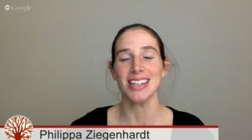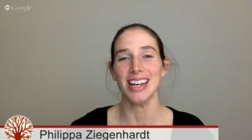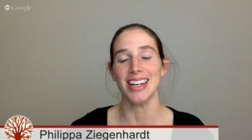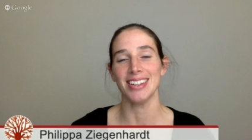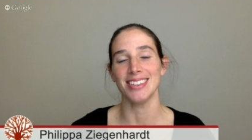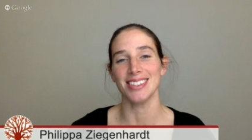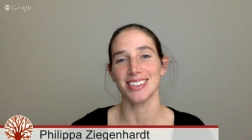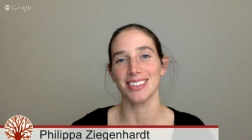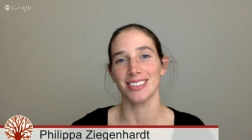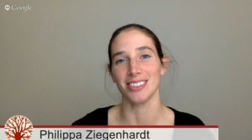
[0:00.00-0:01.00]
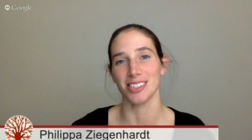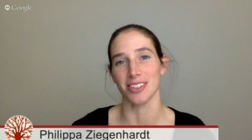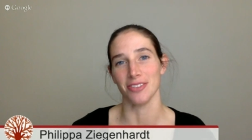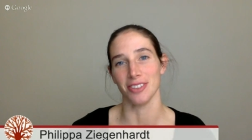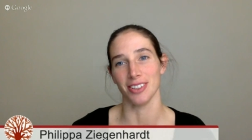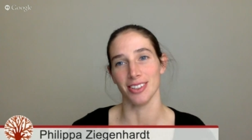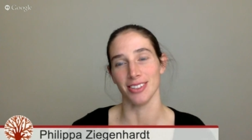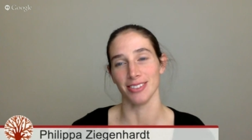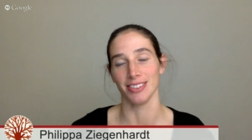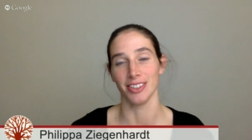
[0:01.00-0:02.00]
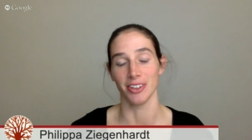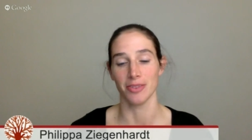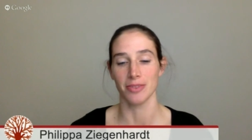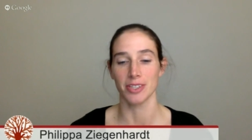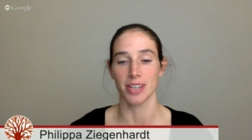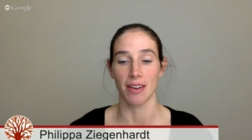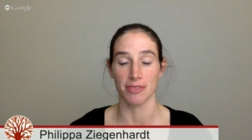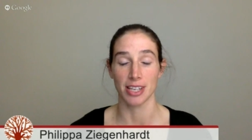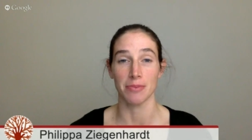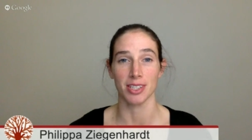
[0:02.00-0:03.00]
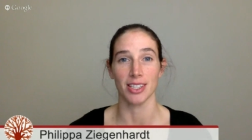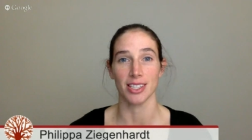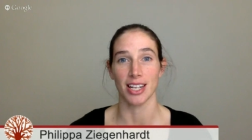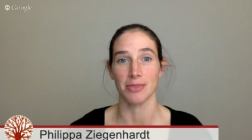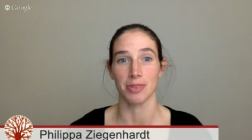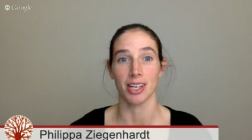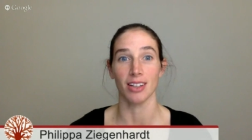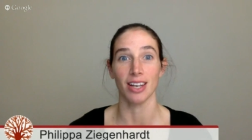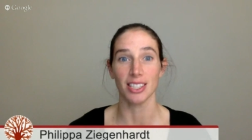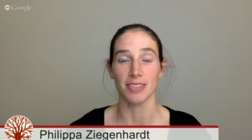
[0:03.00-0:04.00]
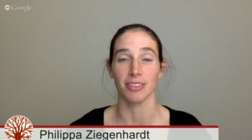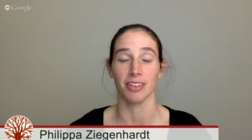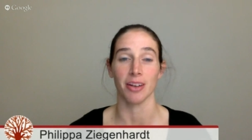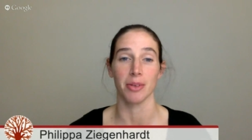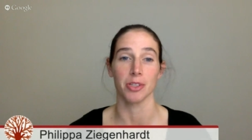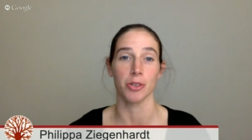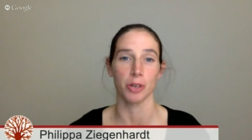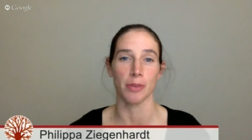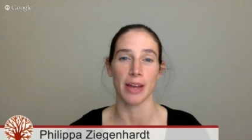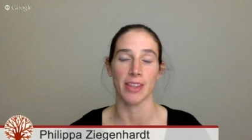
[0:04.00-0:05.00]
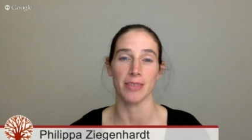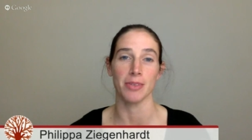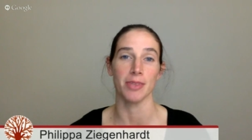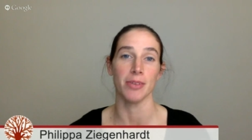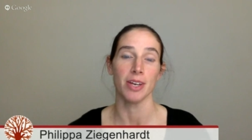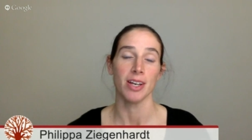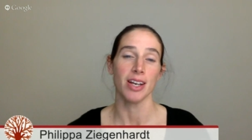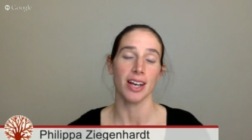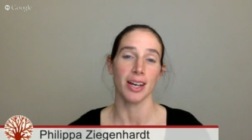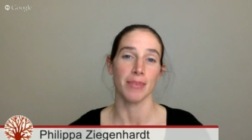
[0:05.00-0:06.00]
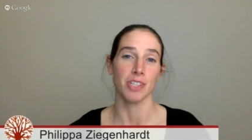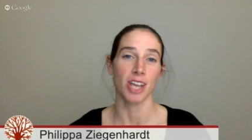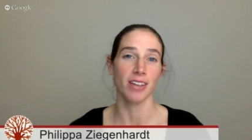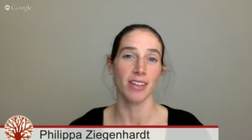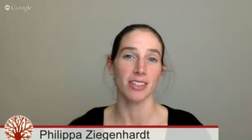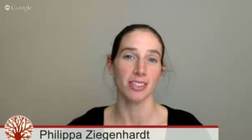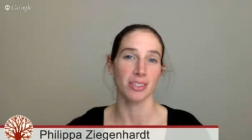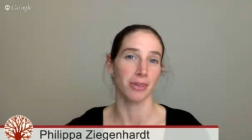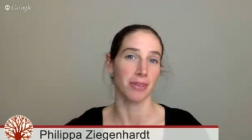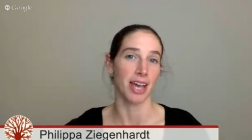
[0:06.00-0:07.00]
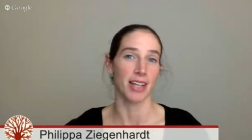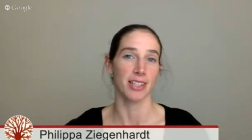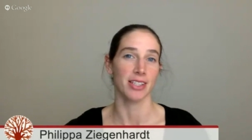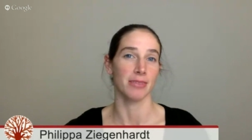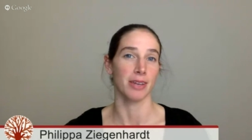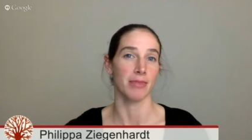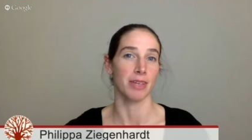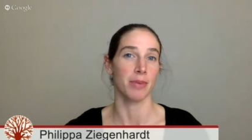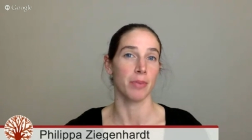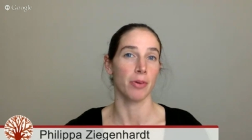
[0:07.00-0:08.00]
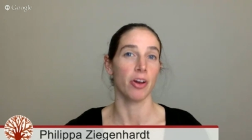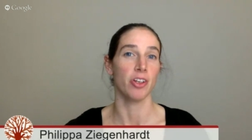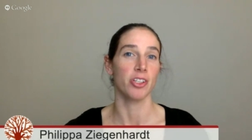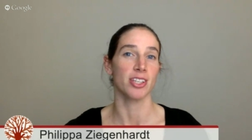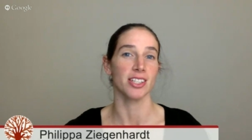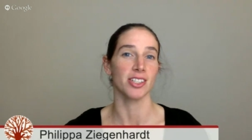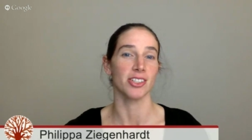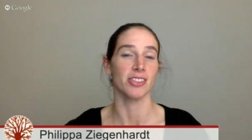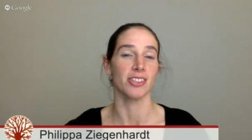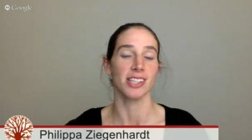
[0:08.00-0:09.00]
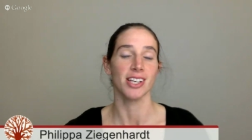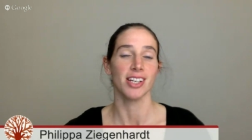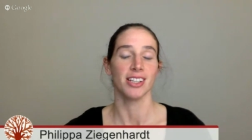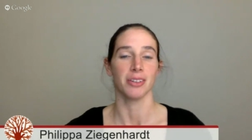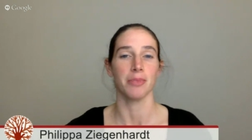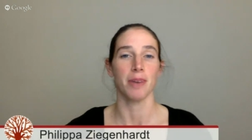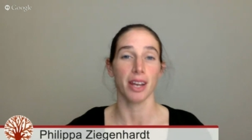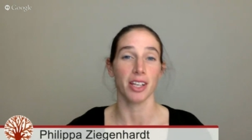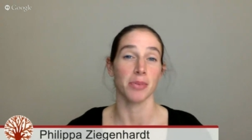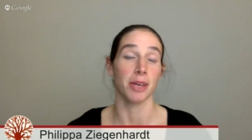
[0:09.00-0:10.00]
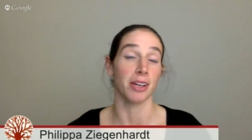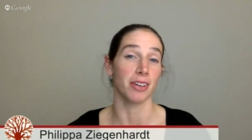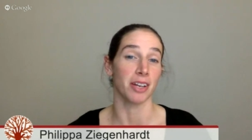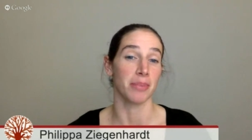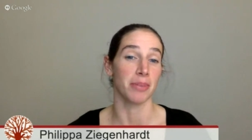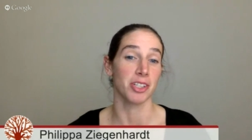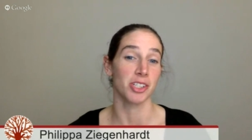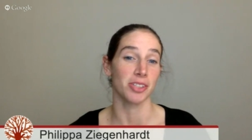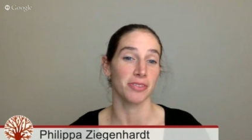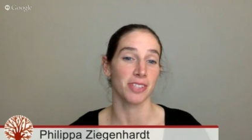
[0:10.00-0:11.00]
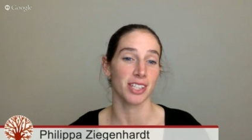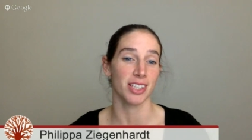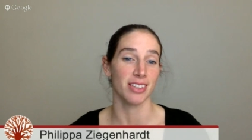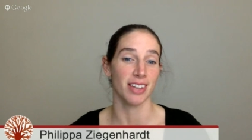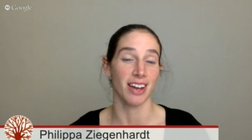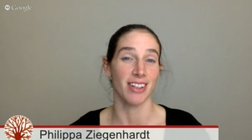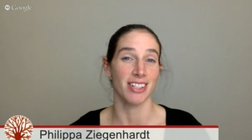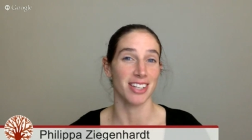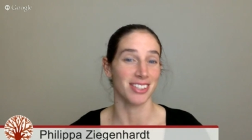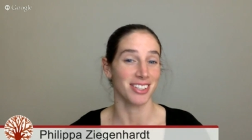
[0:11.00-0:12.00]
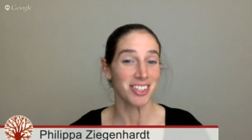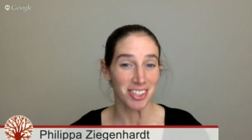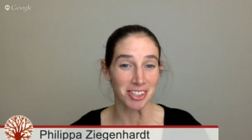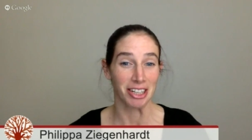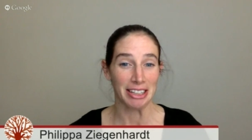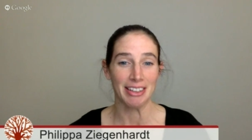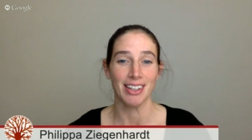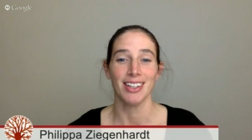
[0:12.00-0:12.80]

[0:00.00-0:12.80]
And also for, to have some sense that as we collectively are able to talk about them and change the way we act and the way we approach these issues, that we might actually be able to create a big shift in our dance industry